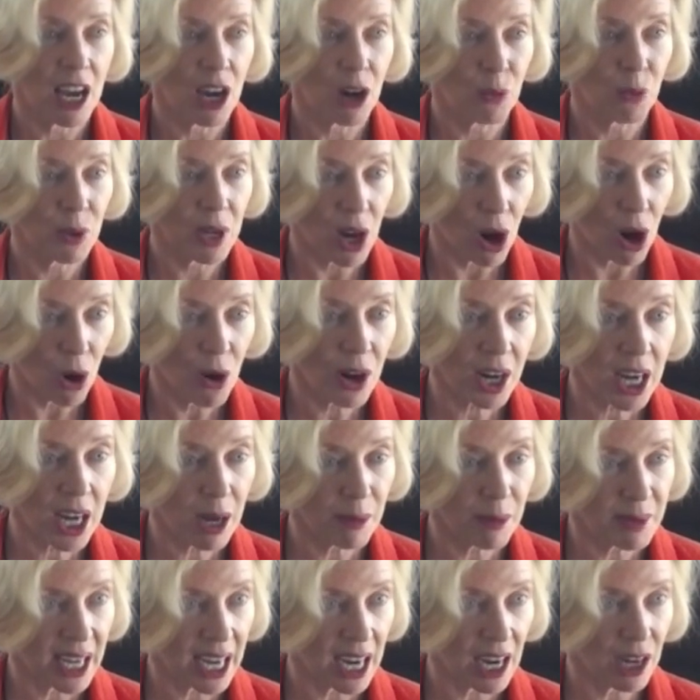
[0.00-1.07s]
Now, we are
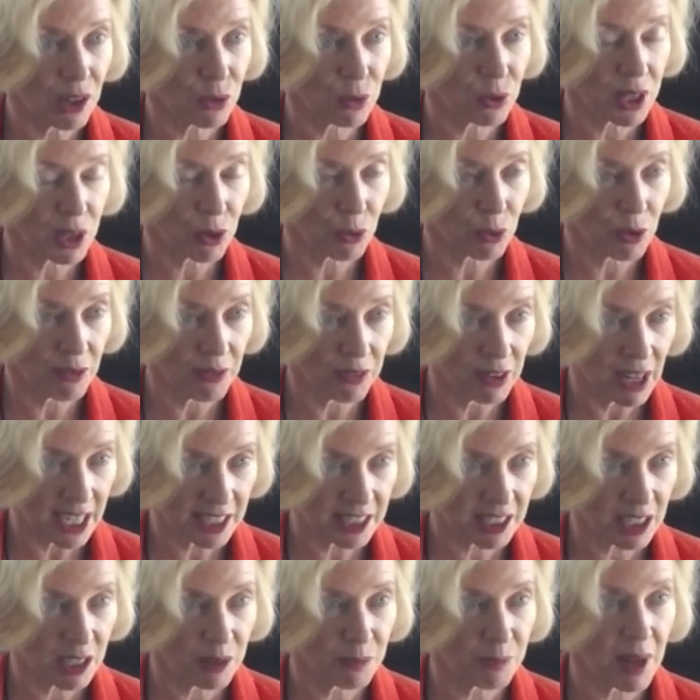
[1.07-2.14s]
coming out with a
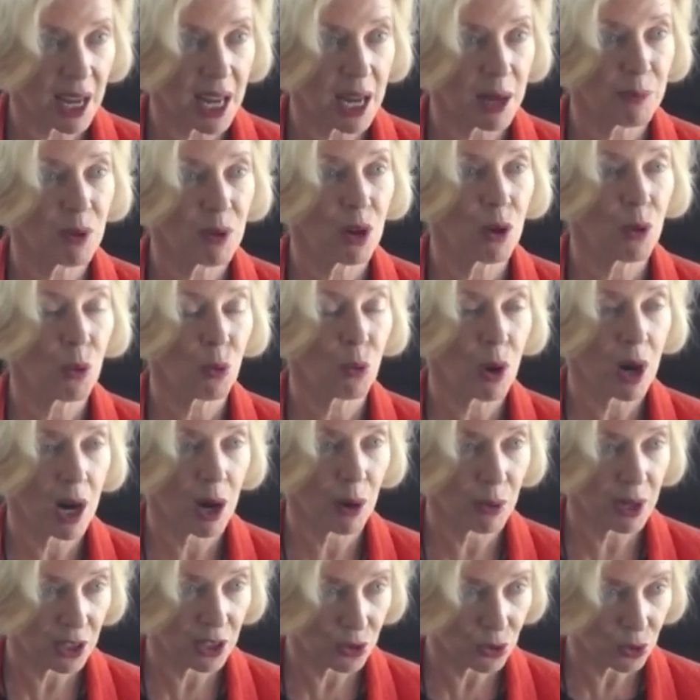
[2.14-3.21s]
reflection paper where
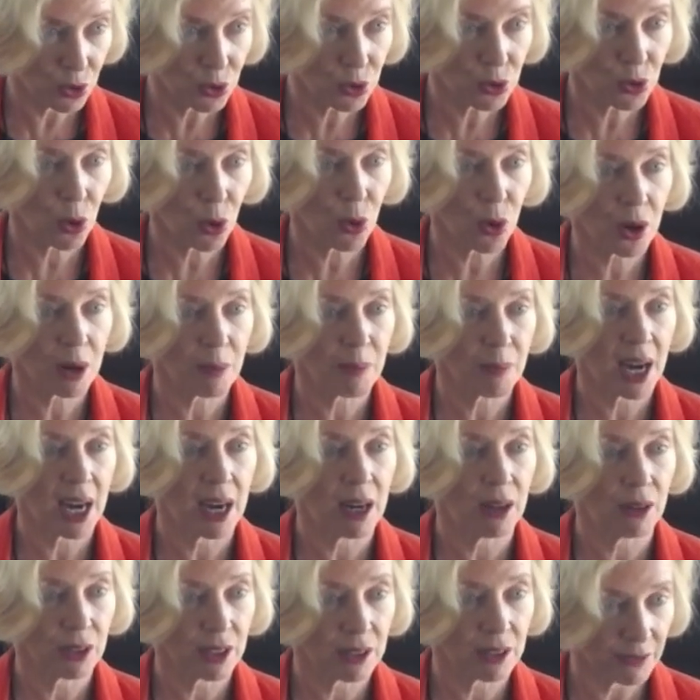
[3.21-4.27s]
we do talk
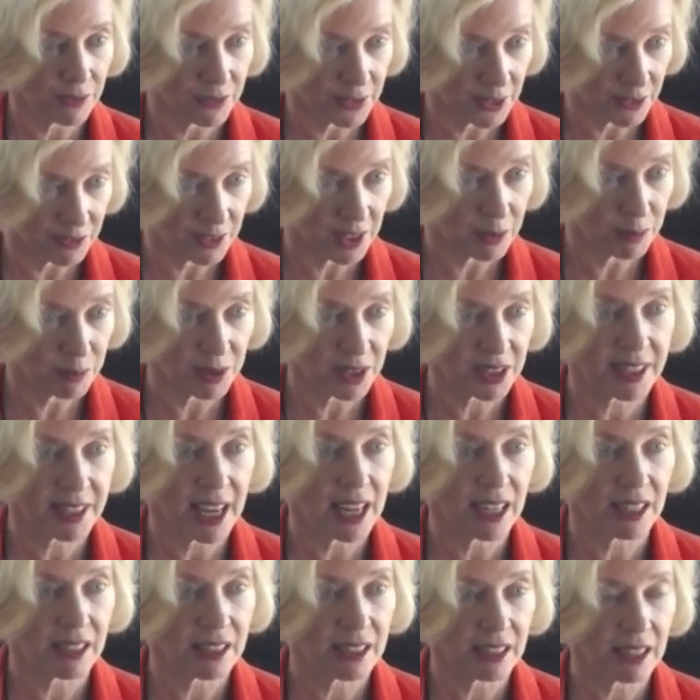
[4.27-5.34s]
about
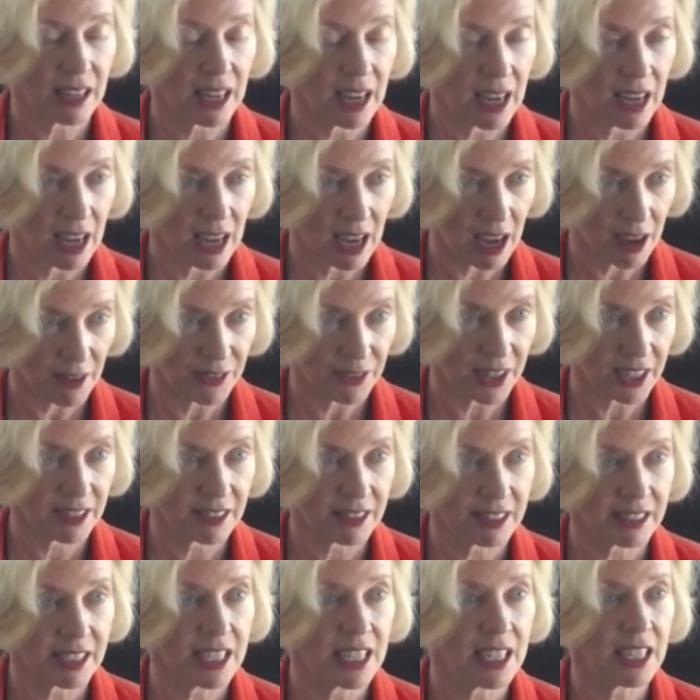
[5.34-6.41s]
50%
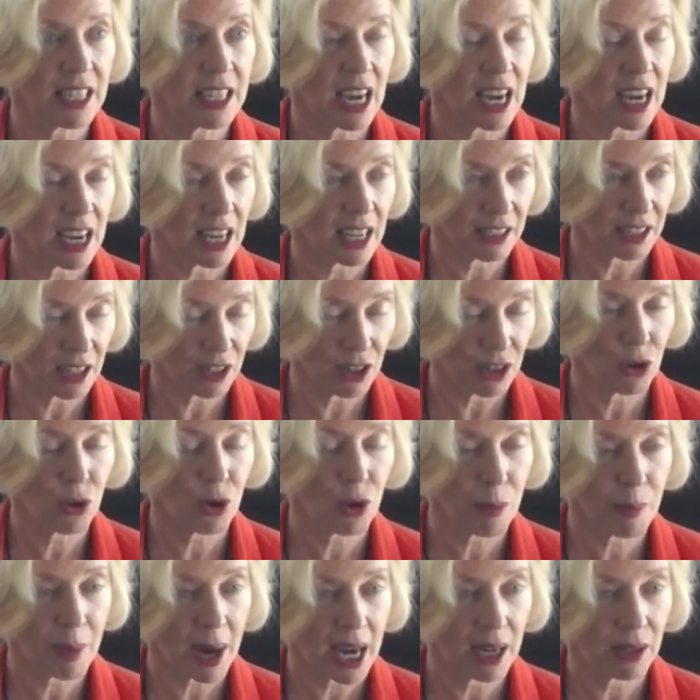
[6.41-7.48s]
efficacy and a
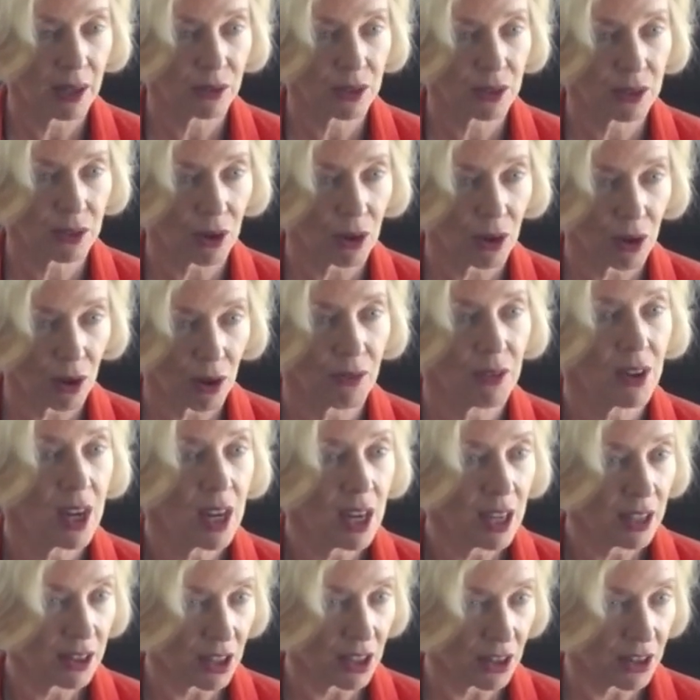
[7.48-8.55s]
lower bound of
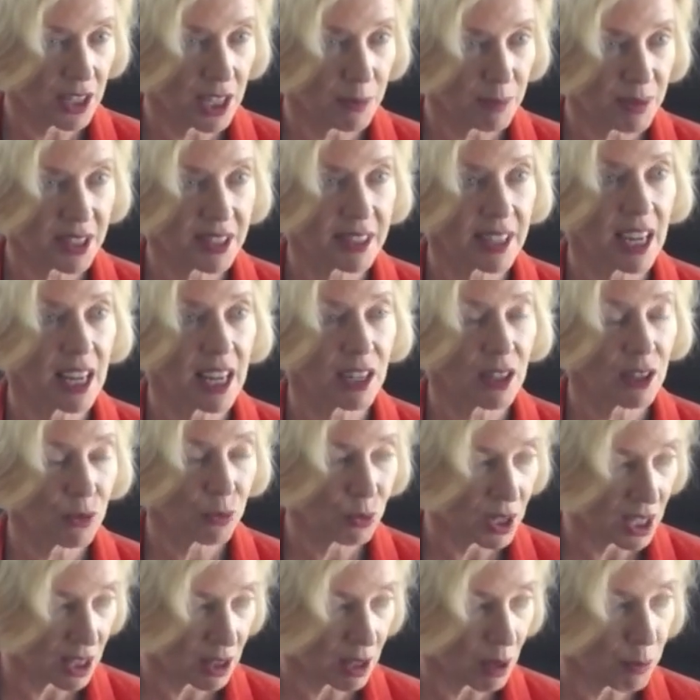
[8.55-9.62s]
30%
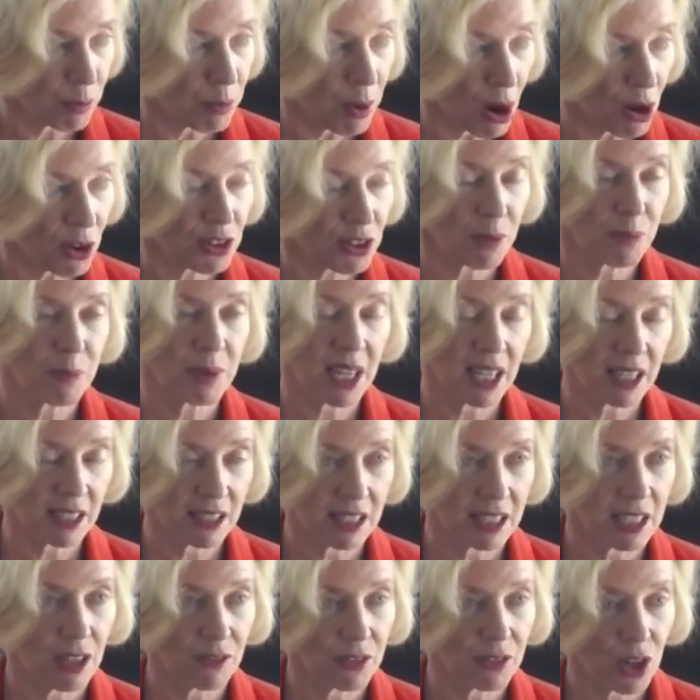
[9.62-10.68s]
with a
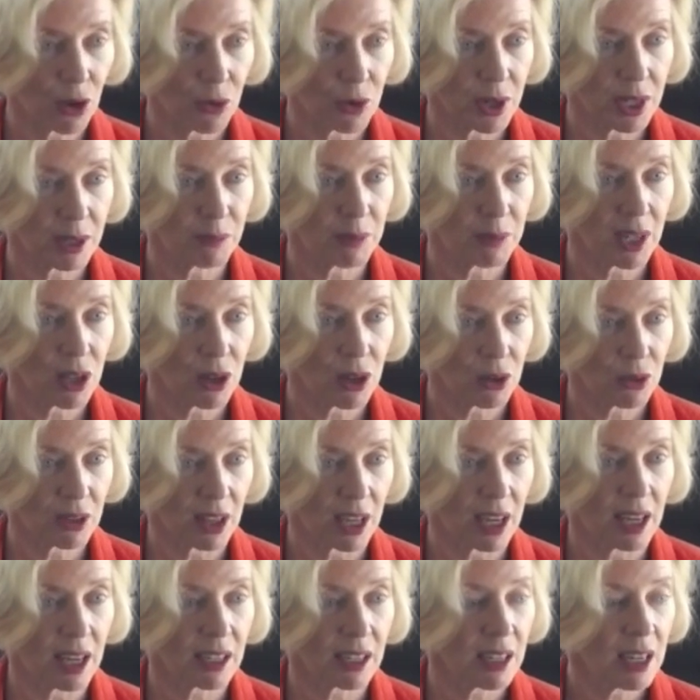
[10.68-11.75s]
possibility of going below
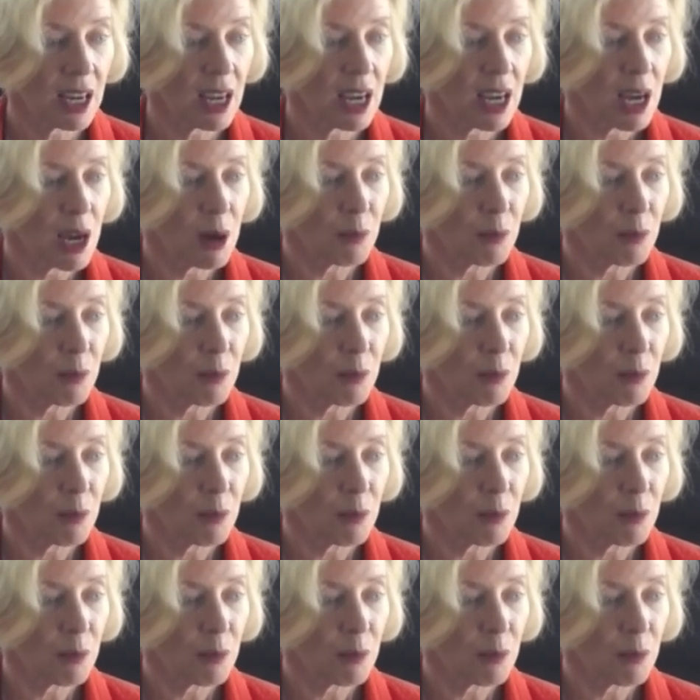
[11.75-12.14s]
that.